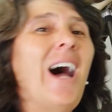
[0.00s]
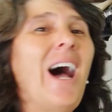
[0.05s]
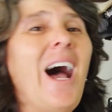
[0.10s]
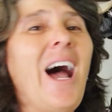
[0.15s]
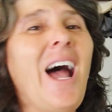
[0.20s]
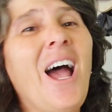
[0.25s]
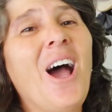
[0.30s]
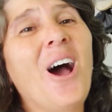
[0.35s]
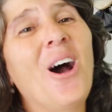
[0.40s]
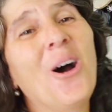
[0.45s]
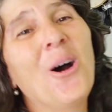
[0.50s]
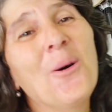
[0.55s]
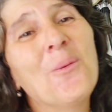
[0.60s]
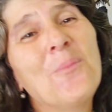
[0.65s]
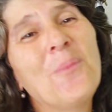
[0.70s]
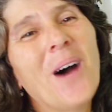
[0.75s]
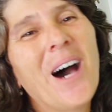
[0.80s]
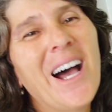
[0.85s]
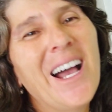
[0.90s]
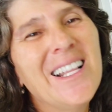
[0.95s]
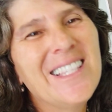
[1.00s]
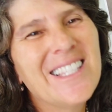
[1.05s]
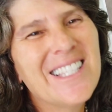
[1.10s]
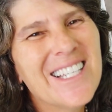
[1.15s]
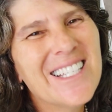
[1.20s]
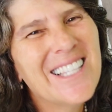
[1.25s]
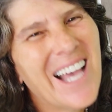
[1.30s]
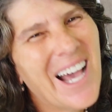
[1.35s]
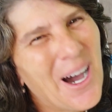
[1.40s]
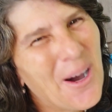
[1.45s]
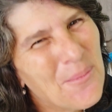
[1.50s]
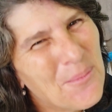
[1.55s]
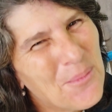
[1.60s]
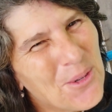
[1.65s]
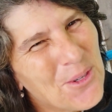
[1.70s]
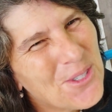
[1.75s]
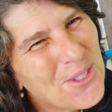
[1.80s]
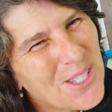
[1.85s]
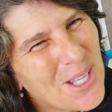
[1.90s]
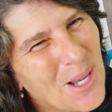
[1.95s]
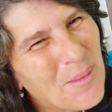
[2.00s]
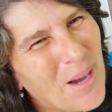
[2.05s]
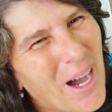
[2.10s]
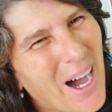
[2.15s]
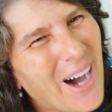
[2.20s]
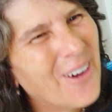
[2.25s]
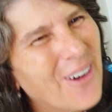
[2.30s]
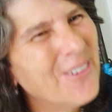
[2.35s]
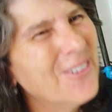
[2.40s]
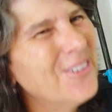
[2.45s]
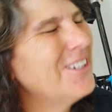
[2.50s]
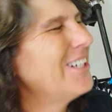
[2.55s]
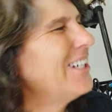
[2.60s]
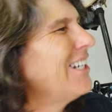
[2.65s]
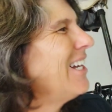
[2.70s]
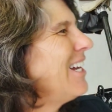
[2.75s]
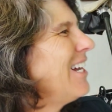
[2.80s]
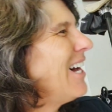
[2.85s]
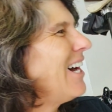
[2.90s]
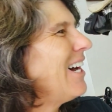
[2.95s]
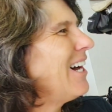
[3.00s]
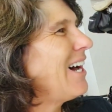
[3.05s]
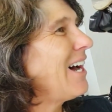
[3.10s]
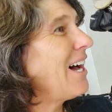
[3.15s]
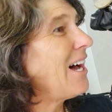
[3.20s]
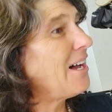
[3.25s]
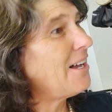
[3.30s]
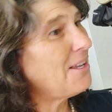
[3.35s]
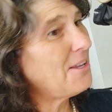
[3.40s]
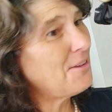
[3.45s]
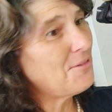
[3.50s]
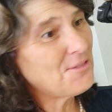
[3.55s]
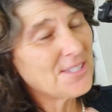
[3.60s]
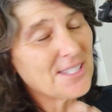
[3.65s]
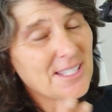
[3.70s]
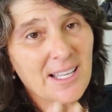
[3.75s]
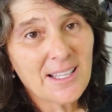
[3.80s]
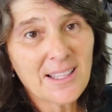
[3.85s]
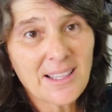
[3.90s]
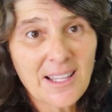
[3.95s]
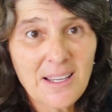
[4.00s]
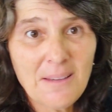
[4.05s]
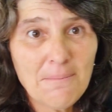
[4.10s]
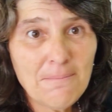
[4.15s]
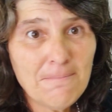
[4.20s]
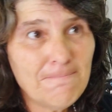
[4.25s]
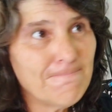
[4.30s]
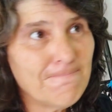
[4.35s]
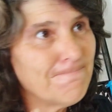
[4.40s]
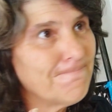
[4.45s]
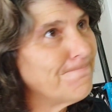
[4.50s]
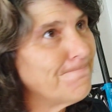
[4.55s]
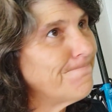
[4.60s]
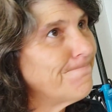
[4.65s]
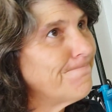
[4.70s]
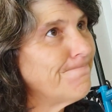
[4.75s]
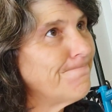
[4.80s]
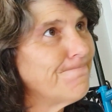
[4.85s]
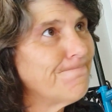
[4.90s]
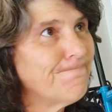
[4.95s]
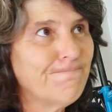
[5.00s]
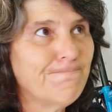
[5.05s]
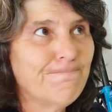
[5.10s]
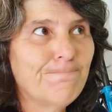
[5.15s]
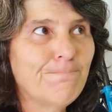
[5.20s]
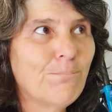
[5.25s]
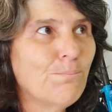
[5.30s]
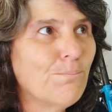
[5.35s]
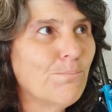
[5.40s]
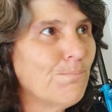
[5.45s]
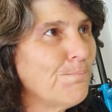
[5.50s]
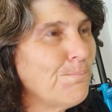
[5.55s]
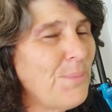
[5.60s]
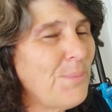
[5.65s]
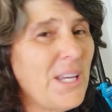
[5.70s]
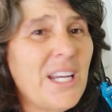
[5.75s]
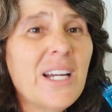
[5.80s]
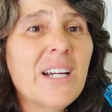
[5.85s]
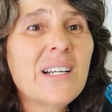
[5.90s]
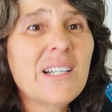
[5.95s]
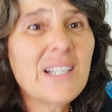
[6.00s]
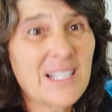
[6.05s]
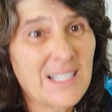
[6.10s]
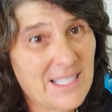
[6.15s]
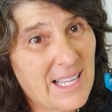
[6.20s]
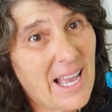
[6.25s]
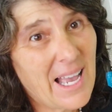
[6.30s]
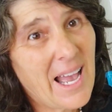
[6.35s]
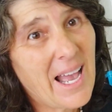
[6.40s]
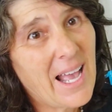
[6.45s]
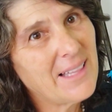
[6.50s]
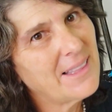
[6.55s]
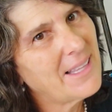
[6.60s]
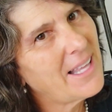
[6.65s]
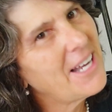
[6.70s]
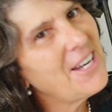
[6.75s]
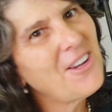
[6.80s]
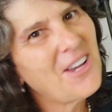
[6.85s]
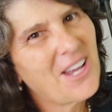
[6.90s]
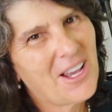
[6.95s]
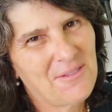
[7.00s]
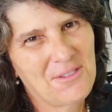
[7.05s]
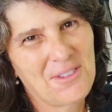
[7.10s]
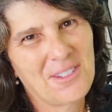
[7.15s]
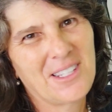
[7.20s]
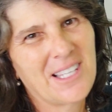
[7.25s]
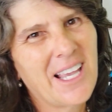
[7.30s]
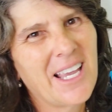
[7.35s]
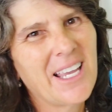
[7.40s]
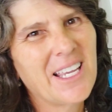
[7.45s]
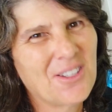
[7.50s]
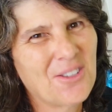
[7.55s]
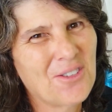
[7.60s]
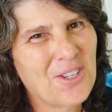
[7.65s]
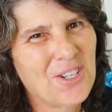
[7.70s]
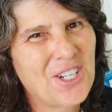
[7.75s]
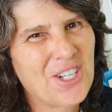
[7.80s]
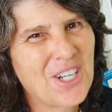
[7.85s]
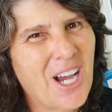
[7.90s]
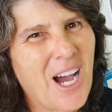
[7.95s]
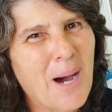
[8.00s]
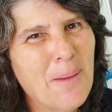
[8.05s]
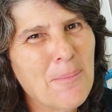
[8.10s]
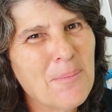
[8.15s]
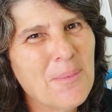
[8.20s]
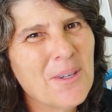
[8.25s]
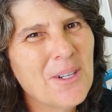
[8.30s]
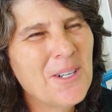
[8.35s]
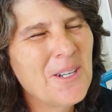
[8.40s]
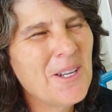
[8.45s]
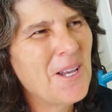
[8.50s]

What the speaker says: I hope I did help you somehow. If something bigger than that, then you have to take it to a shop,